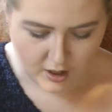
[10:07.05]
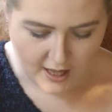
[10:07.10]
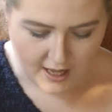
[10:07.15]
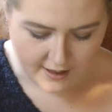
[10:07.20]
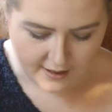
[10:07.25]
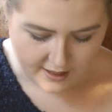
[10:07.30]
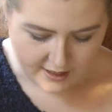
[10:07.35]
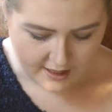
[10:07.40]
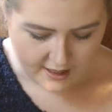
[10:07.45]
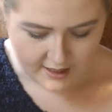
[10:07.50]

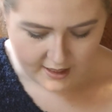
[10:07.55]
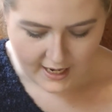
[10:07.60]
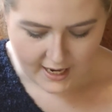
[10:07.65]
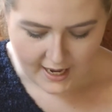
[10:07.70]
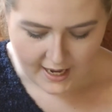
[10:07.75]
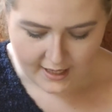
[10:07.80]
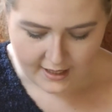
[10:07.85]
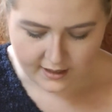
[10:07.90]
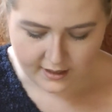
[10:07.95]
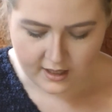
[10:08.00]
And then it
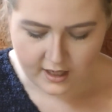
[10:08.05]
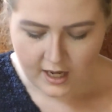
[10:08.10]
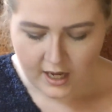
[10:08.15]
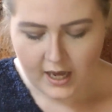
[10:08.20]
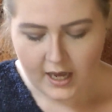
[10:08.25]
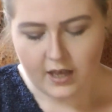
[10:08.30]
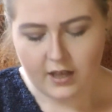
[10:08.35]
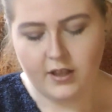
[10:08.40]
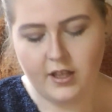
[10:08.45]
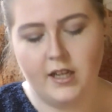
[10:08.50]
has
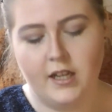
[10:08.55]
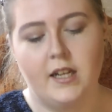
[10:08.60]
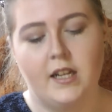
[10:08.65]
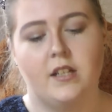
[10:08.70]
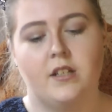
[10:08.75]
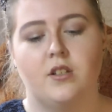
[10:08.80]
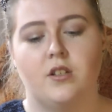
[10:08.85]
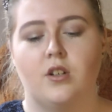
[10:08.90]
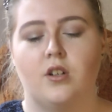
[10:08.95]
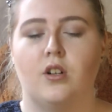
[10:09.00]
the
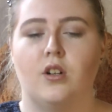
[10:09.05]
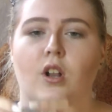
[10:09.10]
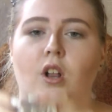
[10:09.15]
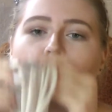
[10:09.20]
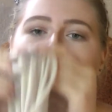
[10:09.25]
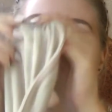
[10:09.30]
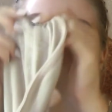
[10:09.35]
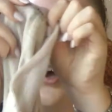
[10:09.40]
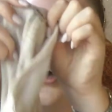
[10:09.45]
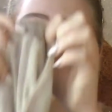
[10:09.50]
little
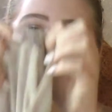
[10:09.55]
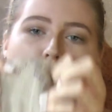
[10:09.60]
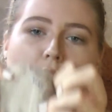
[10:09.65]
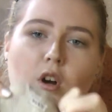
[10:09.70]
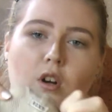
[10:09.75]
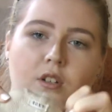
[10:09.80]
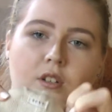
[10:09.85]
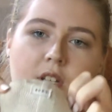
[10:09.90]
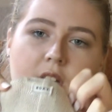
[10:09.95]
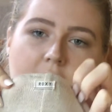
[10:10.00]

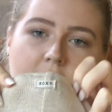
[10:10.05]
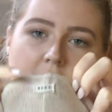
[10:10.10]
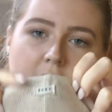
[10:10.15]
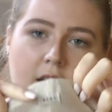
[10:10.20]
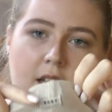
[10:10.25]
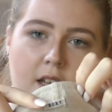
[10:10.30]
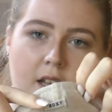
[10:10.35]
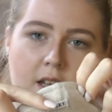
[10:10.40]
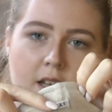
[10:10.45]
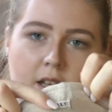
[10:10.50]

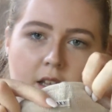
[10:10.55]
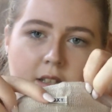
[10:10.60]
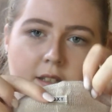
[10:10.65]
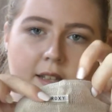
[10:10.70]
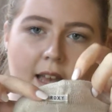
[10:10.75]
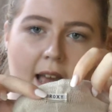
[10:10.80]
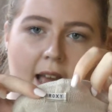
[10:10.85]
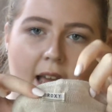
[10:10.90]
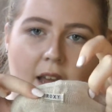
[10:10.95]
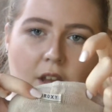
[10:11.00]
Roxy
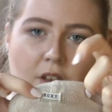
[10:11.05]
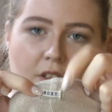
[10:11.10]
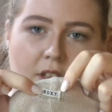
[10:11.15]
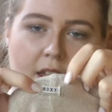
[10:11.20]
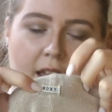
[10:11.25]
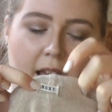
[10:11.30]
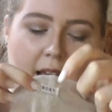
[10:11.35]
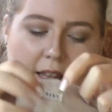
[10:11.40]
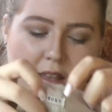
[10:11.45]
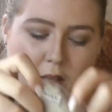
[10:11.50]
tag
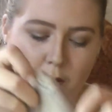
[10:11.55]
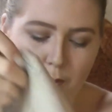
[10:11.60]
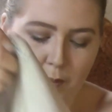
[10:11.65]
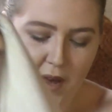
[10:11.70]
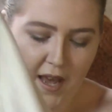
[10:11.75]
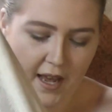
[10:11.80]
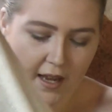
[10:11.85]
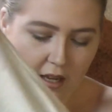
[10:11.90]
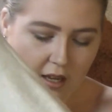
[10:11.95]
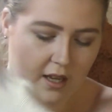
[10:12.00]
there at the
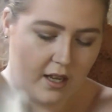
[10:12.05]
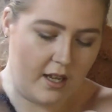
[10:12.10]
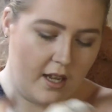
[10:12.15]
back,